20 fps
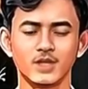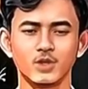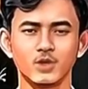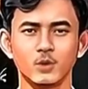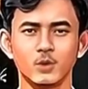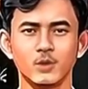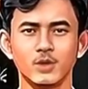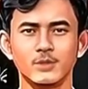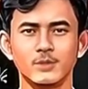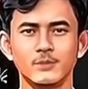
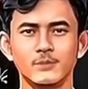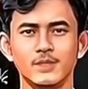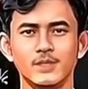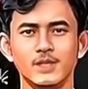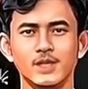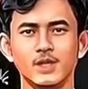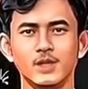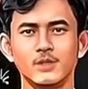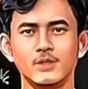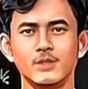Assess
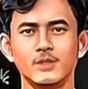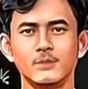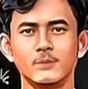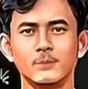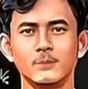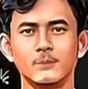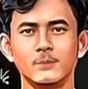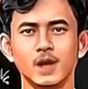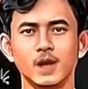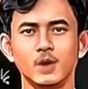the
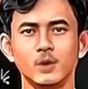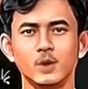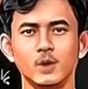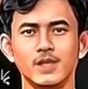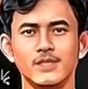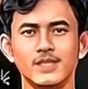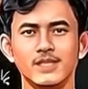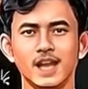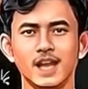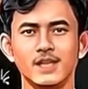impact of a
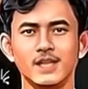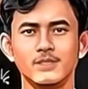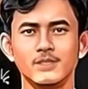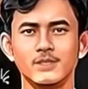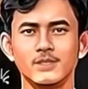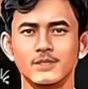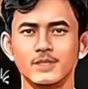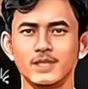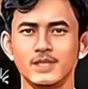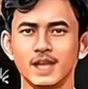disruption
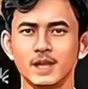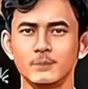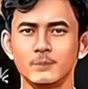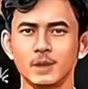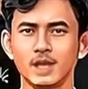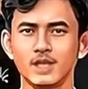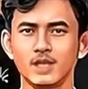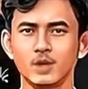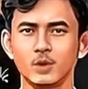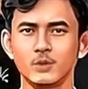on critical
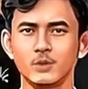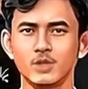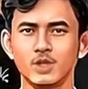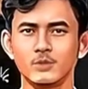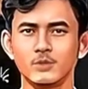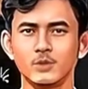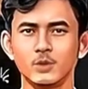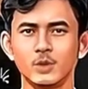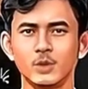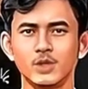business
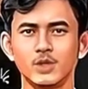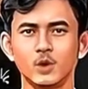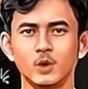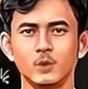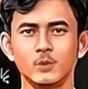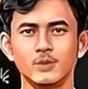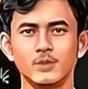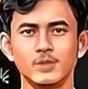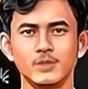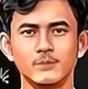
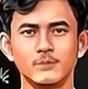functions.